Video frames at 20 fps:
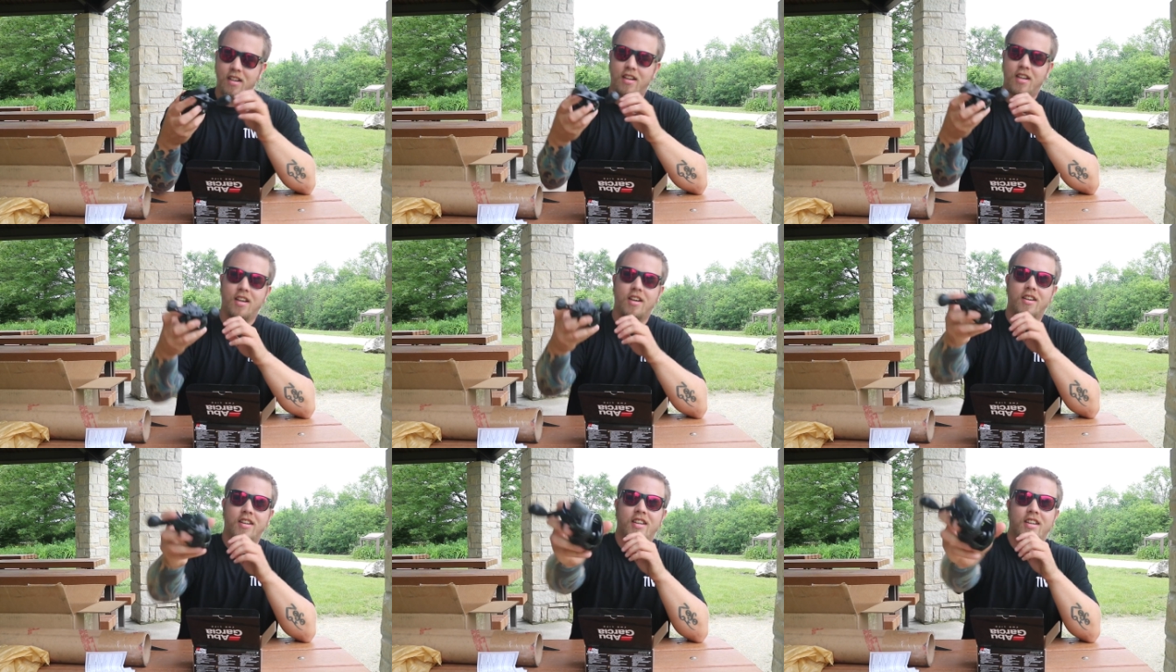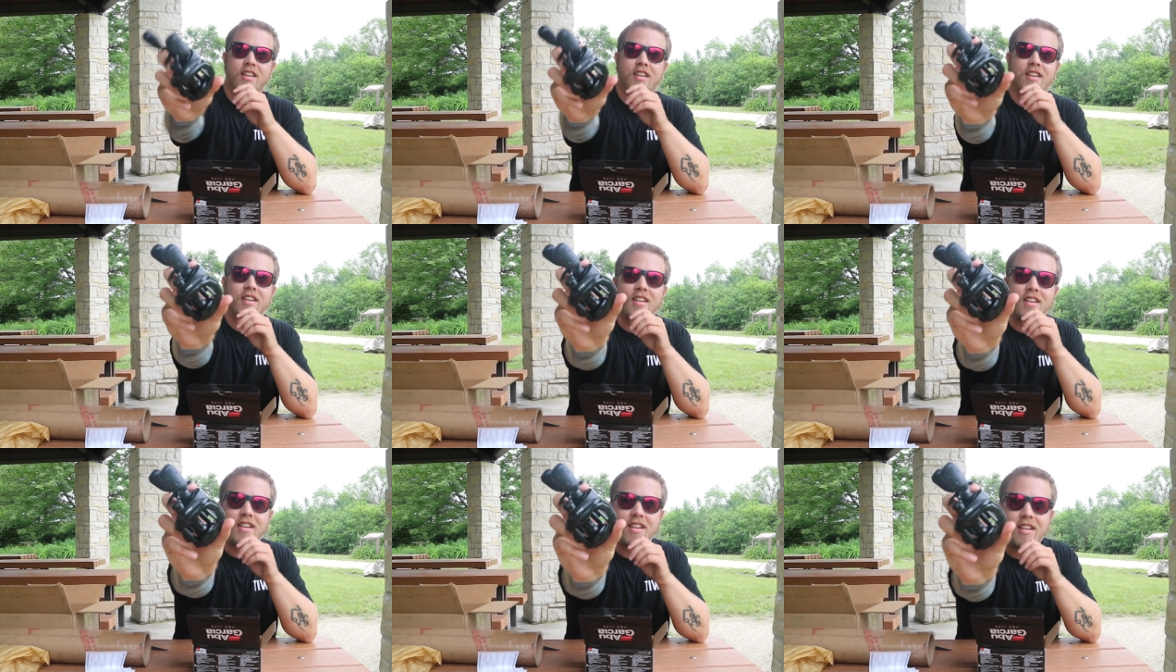Hell
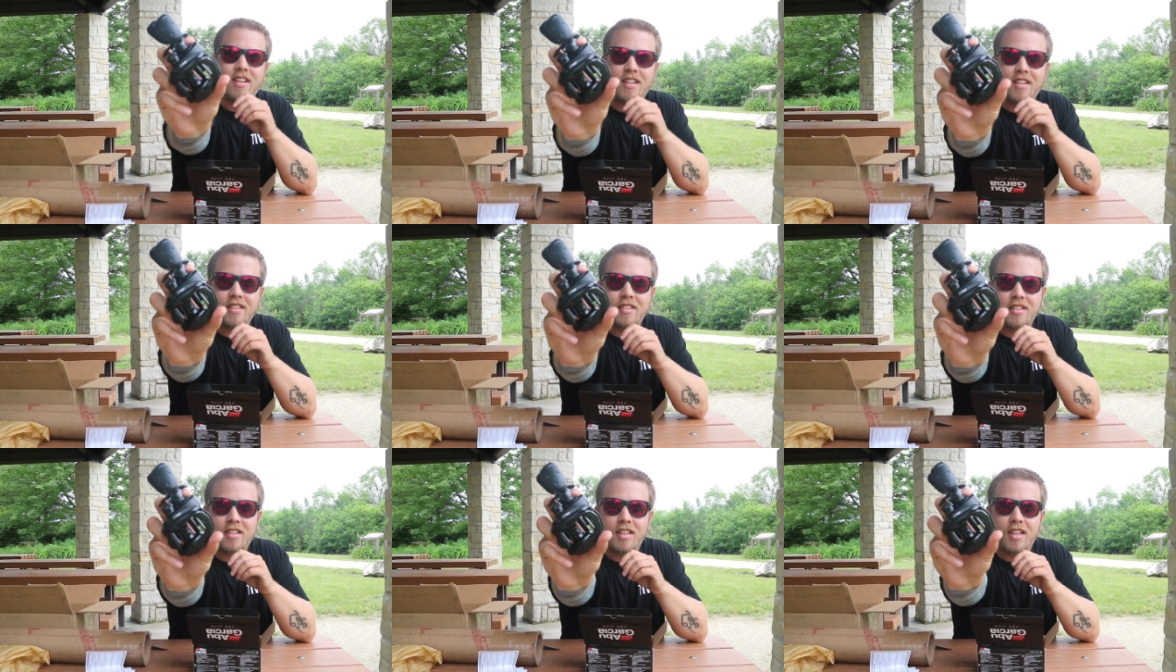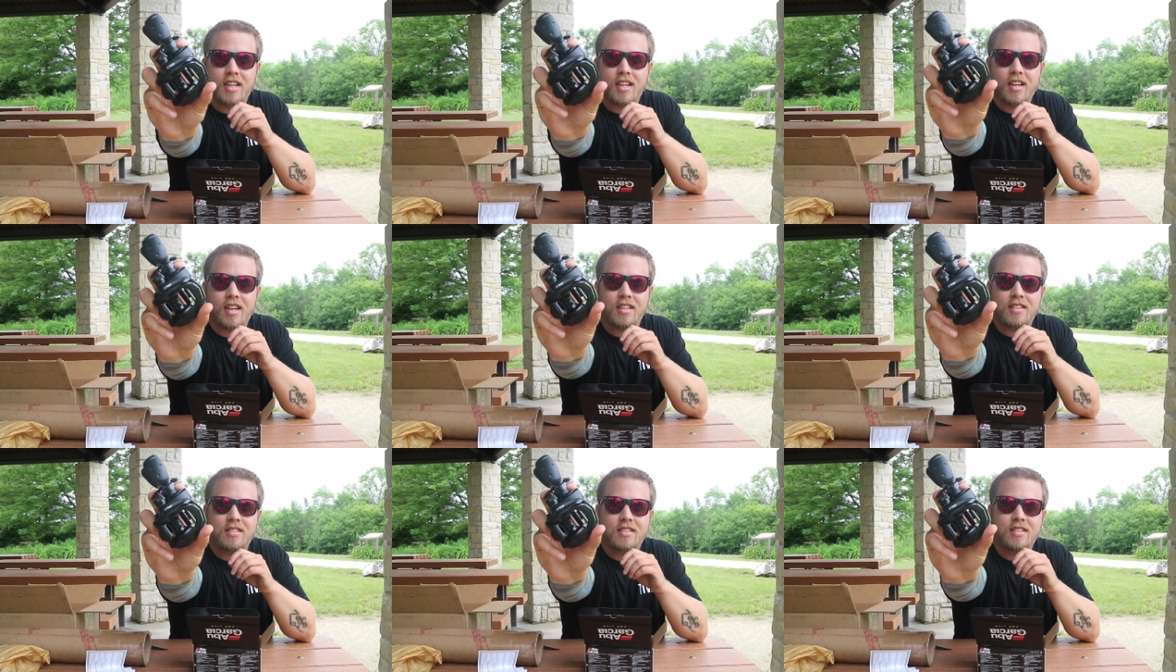yeah. Look at that,
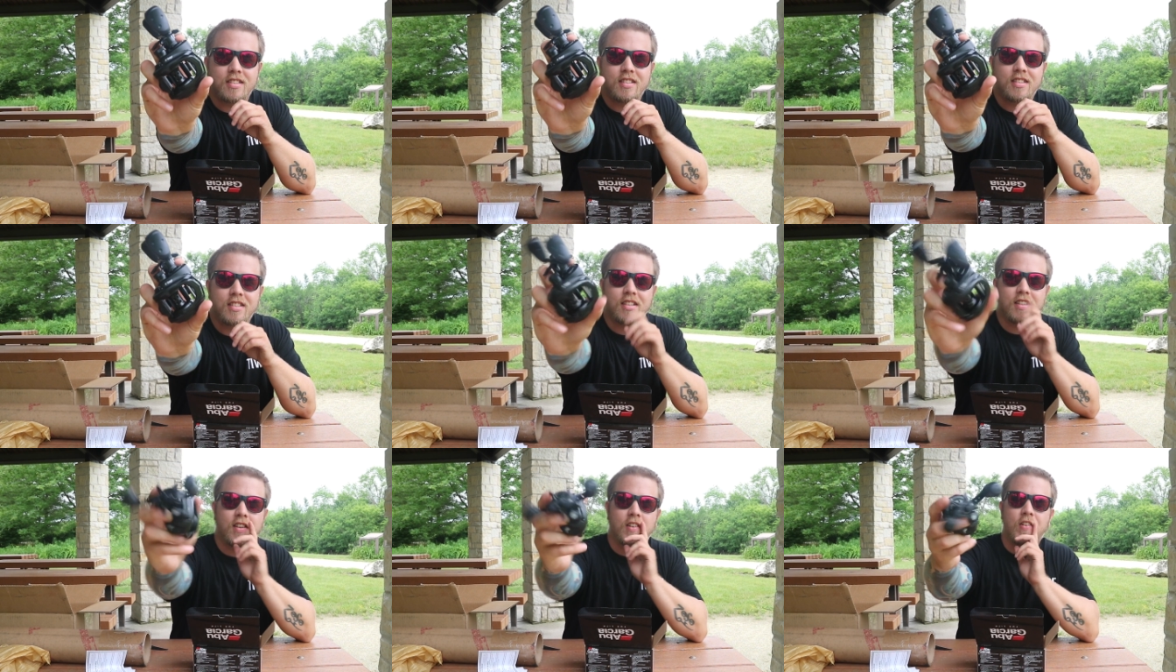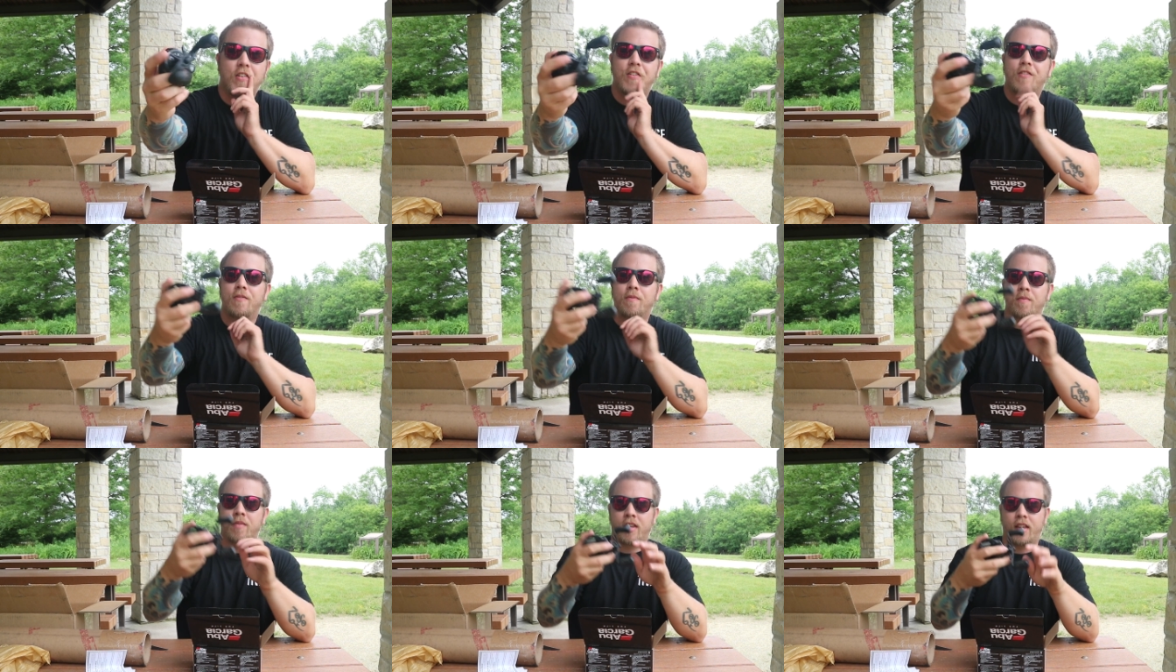guys.
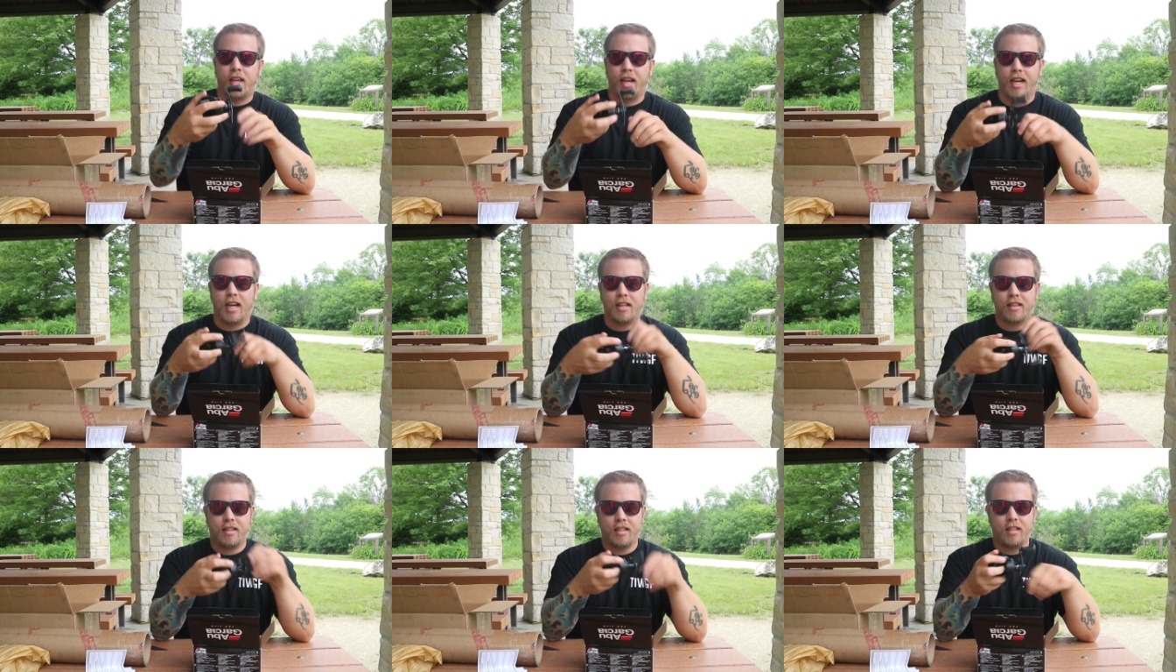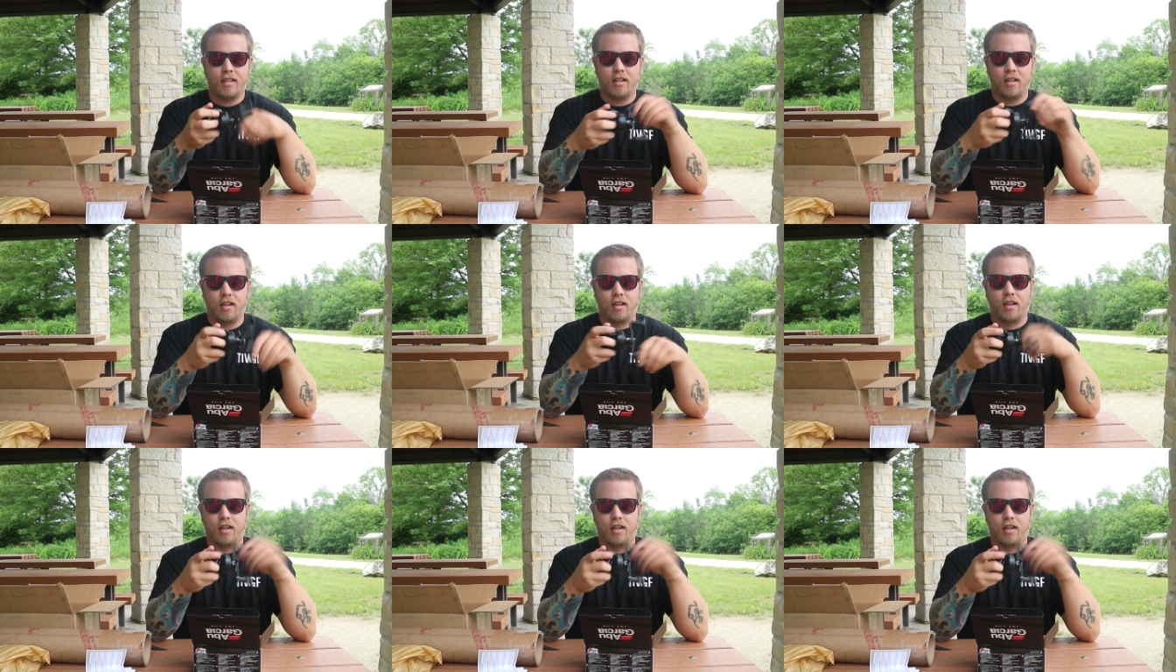I got the,